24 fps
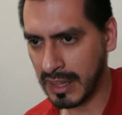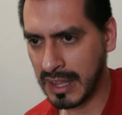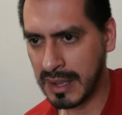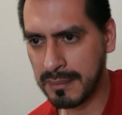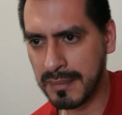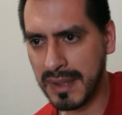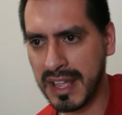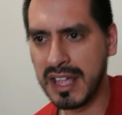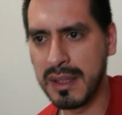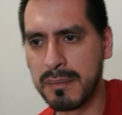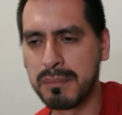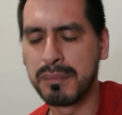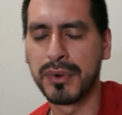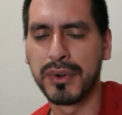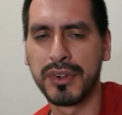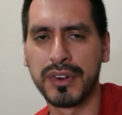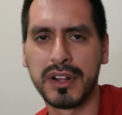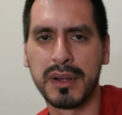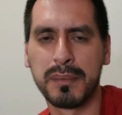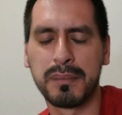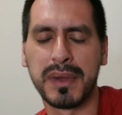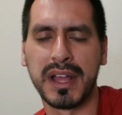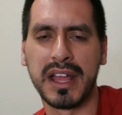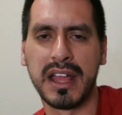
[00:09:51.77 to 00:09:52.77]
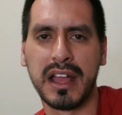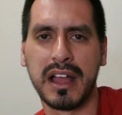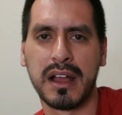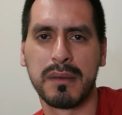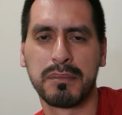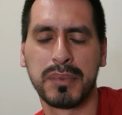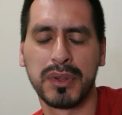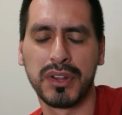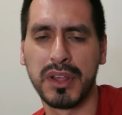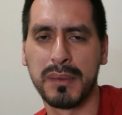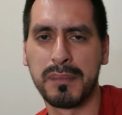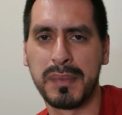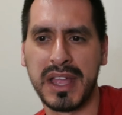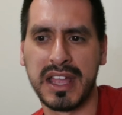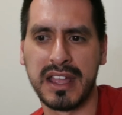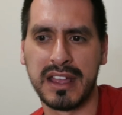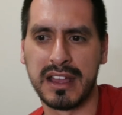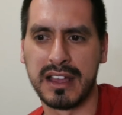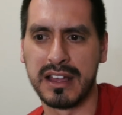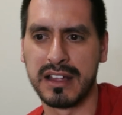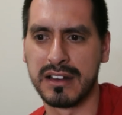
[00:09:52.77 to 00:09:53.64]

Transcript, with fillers: I may put up uh, pull up a,